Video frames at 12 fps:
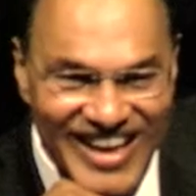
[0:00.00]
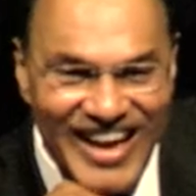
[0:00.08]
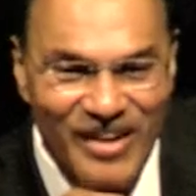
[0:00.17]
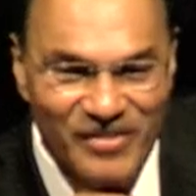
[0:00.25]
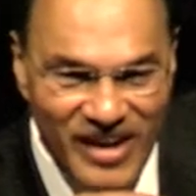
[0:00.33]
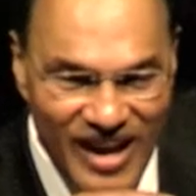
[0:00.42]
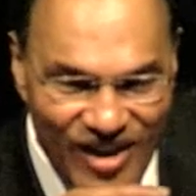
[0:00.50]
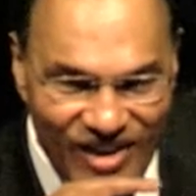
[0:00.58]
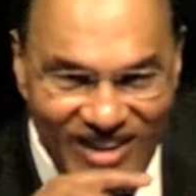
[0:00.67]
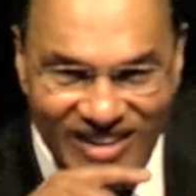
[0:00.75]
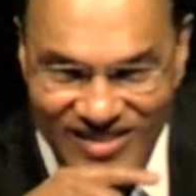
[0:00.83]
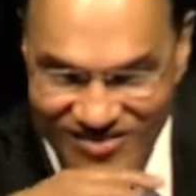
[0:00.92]
Half an
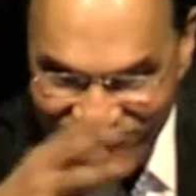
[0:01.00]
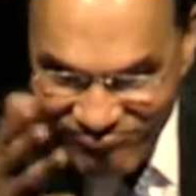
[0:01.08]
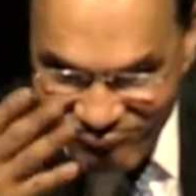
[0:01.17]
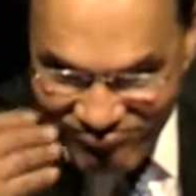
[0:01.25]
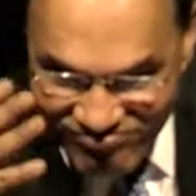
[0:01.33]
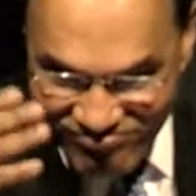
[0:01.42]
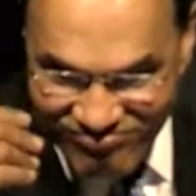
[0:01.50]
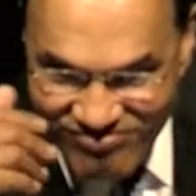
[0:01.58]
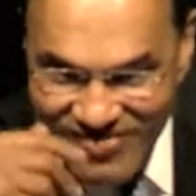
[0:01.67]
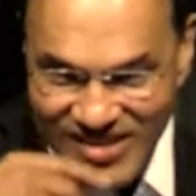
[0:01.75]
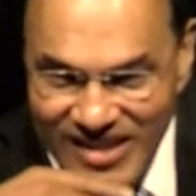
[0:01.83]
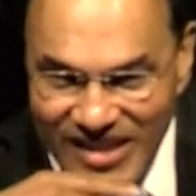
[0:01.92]
hour.
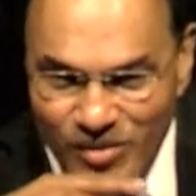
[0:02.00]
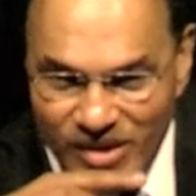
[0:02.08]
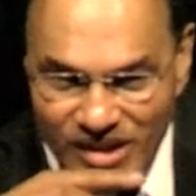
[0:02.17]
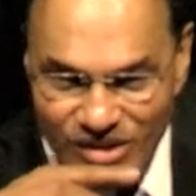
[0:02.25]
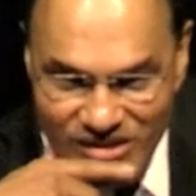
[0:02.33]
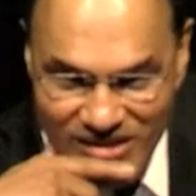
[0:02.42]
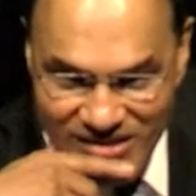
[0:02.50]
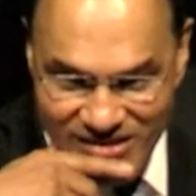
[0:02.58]
Anyone else?